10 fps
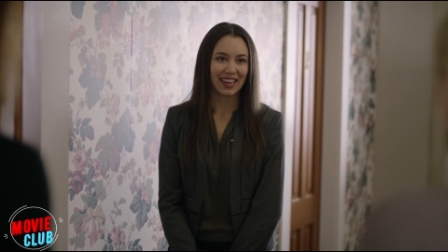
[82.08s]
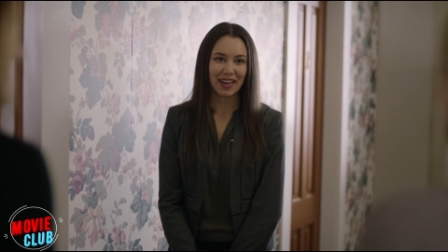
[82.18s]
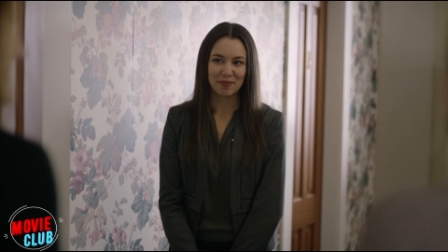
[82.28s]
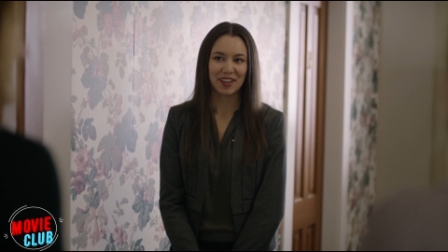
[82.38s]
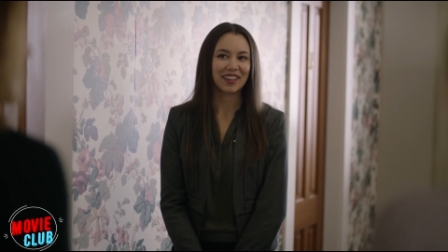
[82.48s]
is
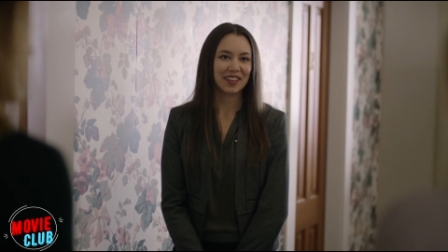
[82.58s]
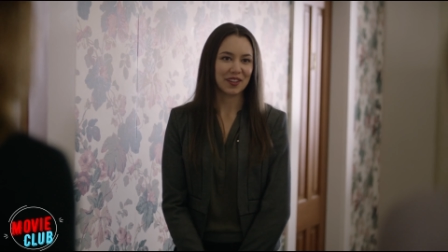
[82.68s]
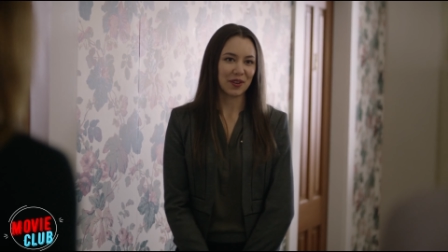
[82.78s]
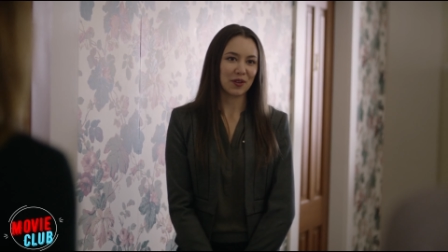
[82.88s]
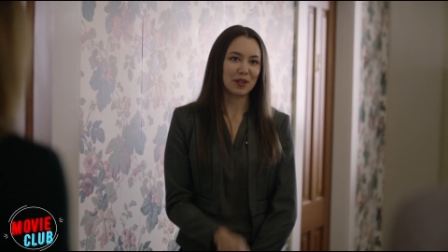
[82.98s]
about to rent a
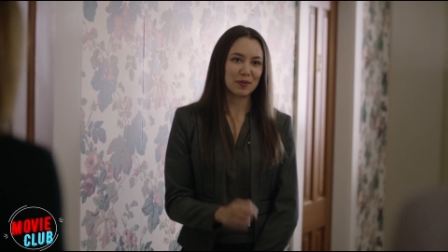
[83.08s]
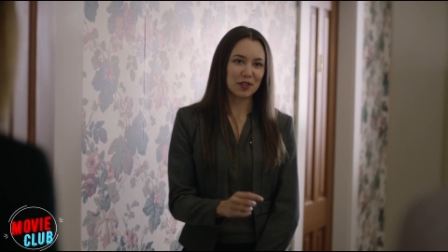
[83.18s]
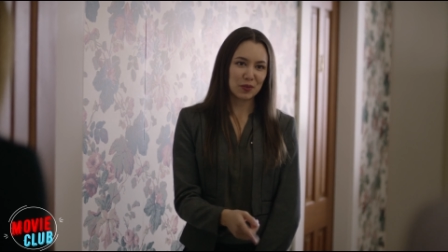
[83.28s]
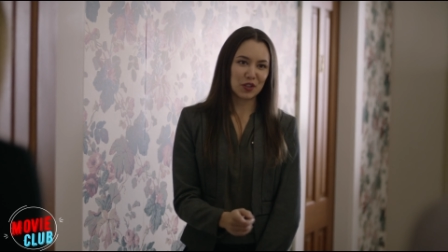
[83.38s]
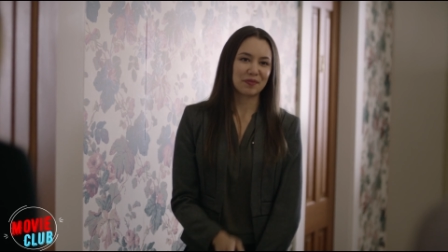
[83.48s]
room from
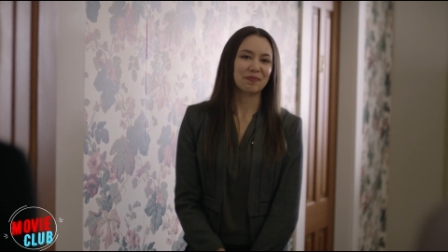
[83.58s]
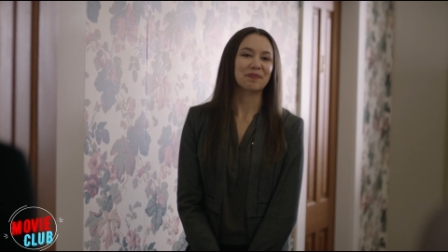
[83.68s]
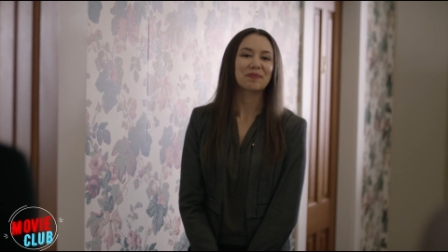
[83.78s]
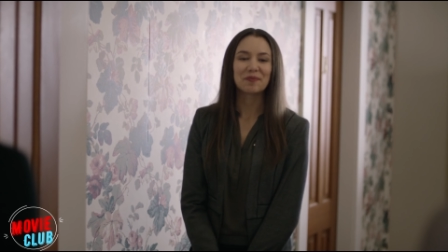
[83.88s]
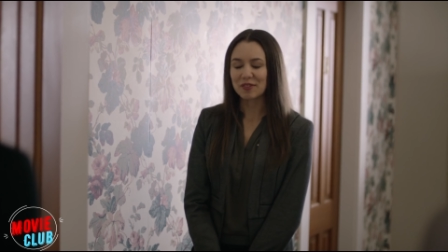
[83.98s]
the
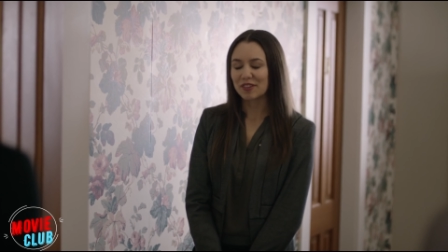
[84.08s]
heroine.